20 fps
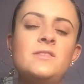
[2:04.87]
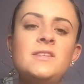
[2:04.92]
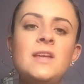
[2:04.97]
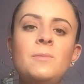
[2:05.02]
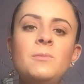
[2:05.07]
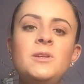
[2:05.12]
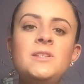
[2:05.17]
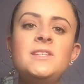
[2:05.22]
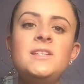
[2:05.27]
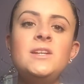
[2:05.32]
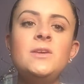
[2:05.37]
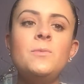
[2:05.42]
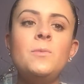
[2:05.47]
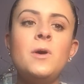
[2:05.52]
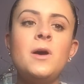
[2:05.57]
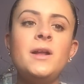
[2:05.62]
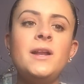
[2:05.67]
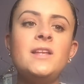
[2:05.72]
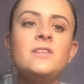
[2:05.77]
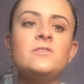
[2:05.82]
Someone didn't
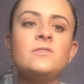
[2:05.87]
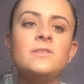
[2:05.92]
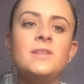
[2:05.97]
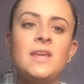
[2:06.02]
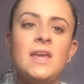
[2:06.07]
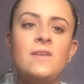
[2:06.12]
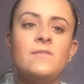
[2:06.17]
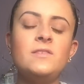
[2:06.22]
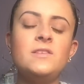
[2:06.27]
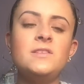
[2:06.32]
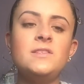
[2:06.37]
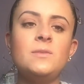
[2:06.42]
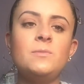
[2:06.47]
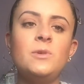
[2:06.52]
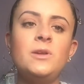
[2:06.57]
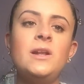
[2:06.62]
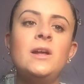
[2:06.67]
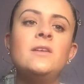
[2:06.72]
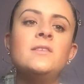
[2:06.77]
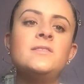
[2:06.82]
want it, so they gave it to
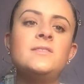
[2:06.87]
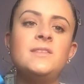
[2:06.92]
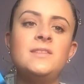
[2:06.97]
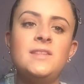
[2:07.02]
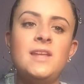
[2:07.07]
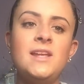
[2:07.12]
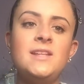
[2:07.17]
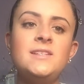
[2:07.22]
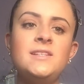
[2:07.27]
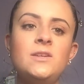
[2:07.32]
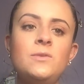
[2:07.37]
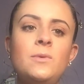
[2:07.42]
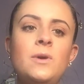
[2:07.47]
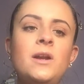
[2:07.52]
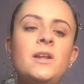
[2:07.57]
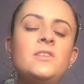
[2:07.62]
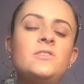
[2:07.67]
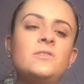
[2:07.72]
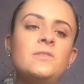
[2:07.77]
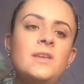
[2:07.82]
someone else. Then they didn't
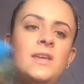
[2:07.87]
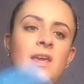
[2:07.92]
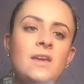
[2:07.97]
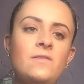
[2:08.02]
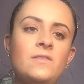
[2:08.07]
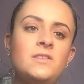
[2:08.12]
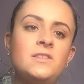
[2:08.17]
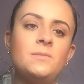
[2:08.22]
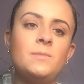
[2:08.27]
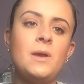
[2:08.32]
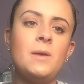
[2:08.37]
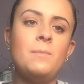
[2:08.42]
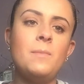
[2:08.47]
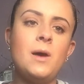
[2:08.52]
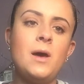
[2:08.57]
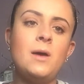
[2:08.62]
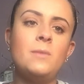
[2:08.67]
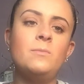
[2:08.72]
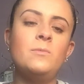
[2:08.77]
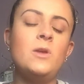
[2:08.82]
want it, so they gave it to my
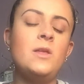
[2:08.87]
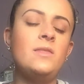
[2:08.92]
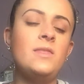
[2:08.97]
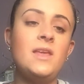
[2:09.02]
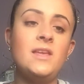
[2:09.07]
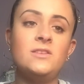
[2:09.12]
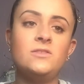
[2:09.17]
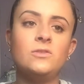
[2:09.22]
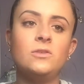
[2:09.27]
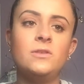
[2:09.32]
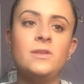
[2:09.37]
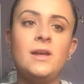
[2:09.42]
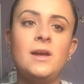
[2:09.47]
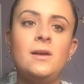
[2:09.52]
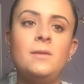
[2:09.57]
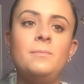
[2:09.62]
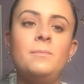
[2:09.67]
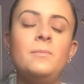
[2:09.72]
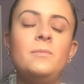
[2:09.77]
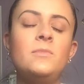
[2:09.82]
mom, and they told
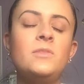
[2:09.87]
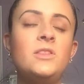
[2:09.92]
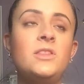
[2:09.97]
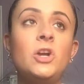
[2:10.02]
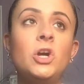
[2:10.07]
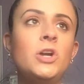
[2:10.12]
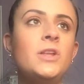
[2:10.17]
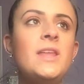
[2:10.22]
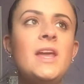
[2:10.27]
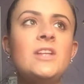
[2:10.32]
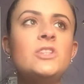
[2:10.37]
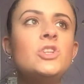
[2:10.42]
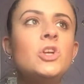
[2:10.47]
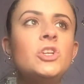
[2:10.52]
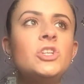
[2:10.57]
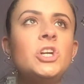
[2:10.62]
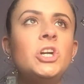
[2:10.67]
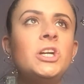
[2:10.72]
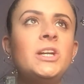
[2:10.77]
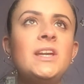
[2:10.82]

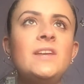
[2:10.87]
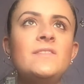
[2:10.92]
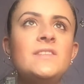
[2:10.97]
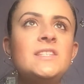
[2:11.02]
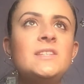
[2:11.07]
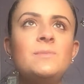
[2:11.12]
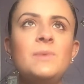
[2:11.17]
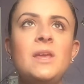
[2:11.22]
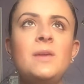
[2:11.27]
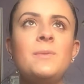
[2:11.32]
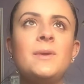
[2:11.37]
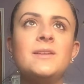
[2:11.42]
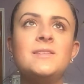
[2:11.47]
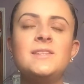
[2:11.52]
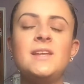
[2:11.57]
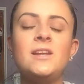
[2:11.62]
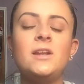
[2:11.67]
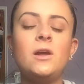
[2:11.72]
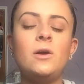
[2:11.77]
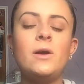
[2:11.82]
her to give it to me
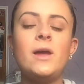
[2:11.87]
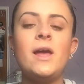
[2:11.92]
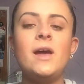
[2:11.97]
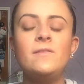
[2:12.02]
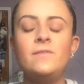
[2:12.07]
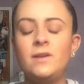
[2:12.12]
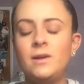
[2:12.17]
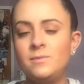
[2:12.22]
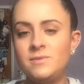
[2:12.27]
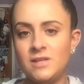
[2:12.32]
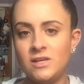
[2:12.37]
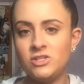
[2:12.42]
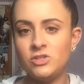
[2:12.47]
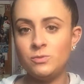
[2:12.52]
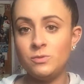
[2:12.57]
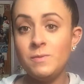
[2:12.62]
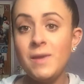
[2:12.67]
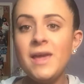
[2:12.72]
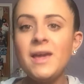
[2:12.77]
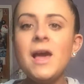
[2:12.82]
because they know I have an
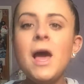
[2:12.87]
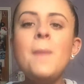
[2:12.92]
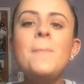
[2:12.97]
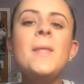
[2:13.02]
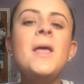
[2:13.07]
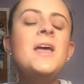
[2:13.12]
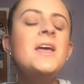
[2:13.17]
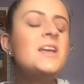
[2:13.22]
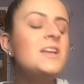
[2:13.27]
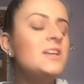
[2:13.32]
obsession with makeup.